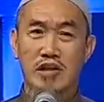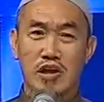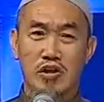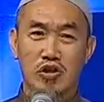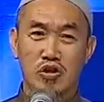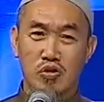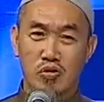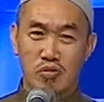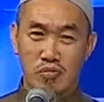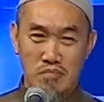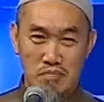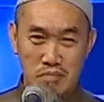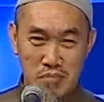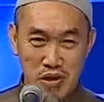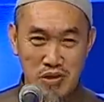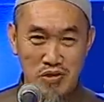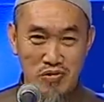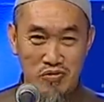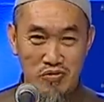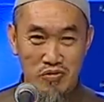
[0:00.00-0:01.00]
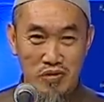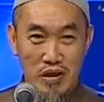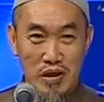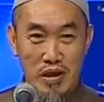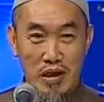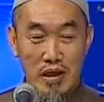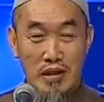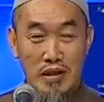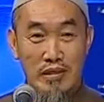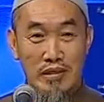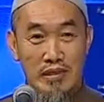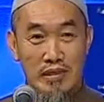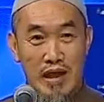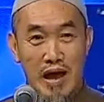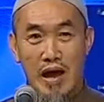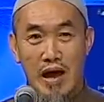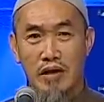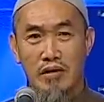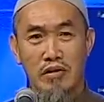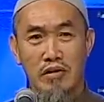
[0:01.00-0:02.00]
hatta tu'minu.
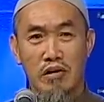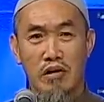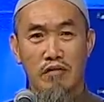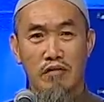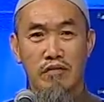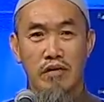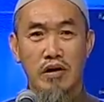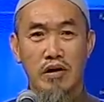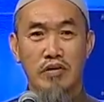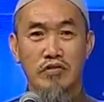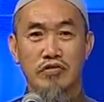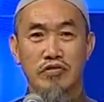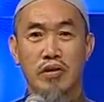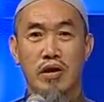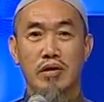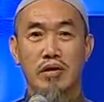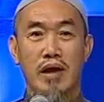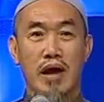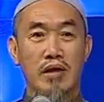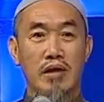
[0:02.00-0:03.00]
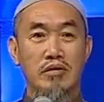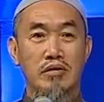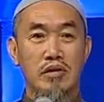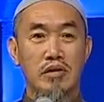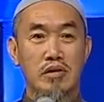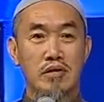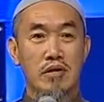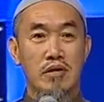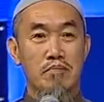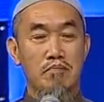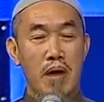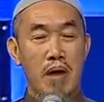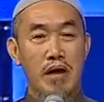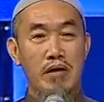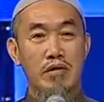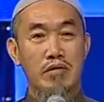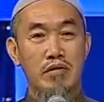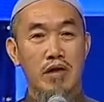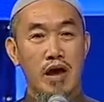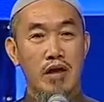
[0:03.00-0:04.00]
None of us can enter the
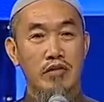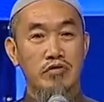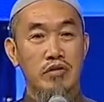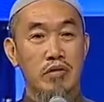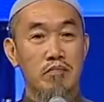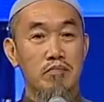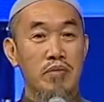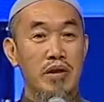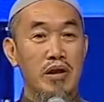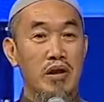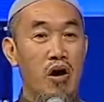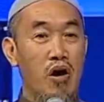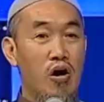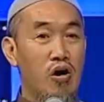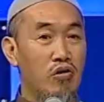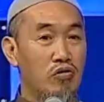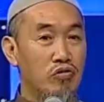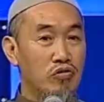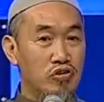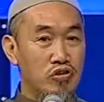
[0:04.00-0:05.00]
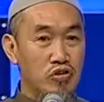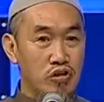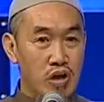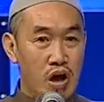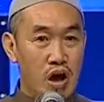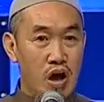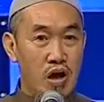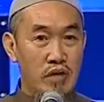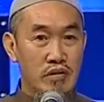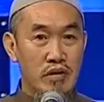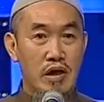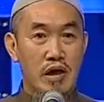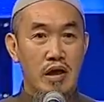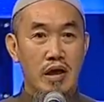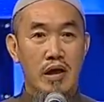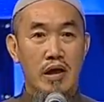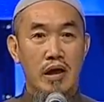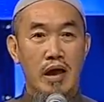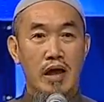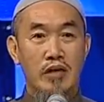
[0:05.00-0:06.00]
paradise that belong to God
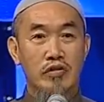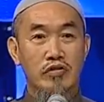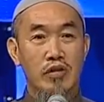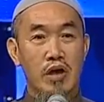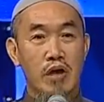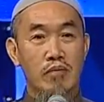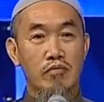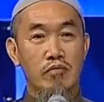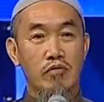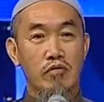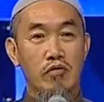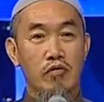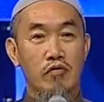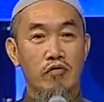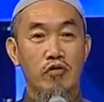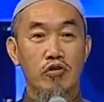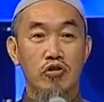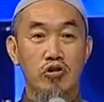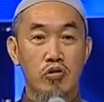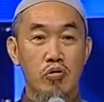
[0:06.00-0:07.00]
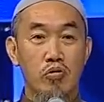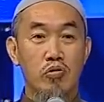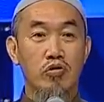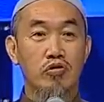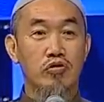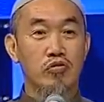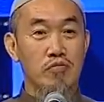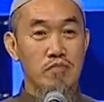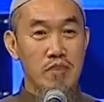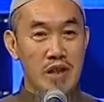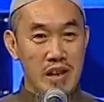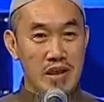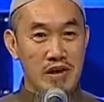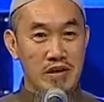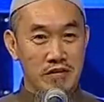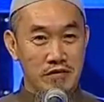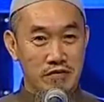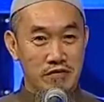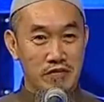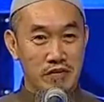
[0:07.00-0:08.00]
except for those who
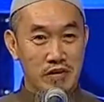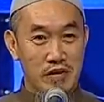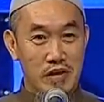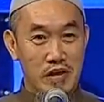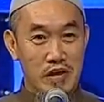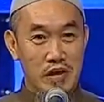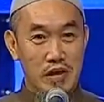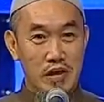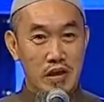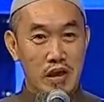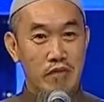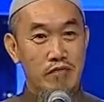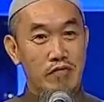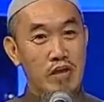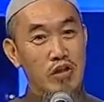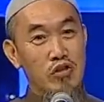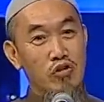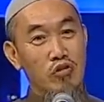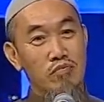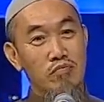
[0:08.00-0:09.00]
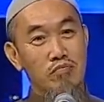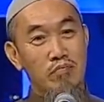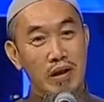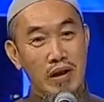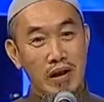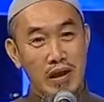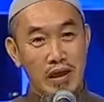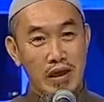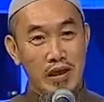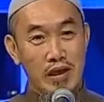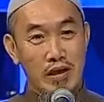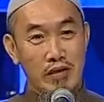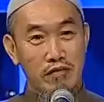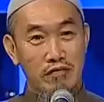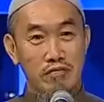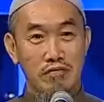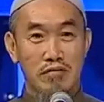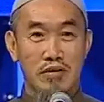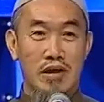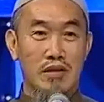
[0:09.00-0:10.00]
believe. If they don't
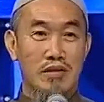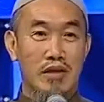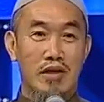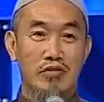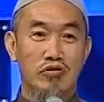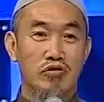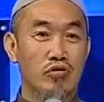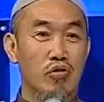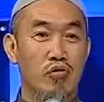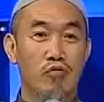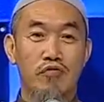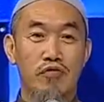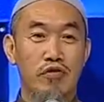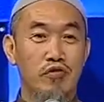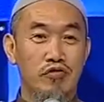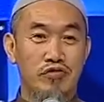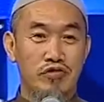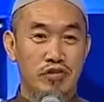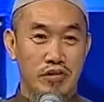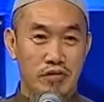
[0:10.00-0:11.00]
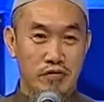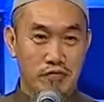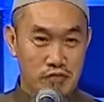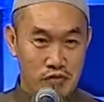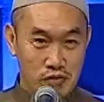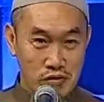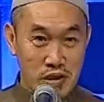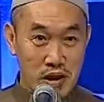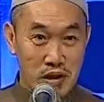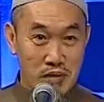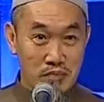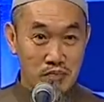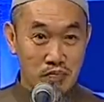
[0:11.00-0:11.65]
believe, then there's no future for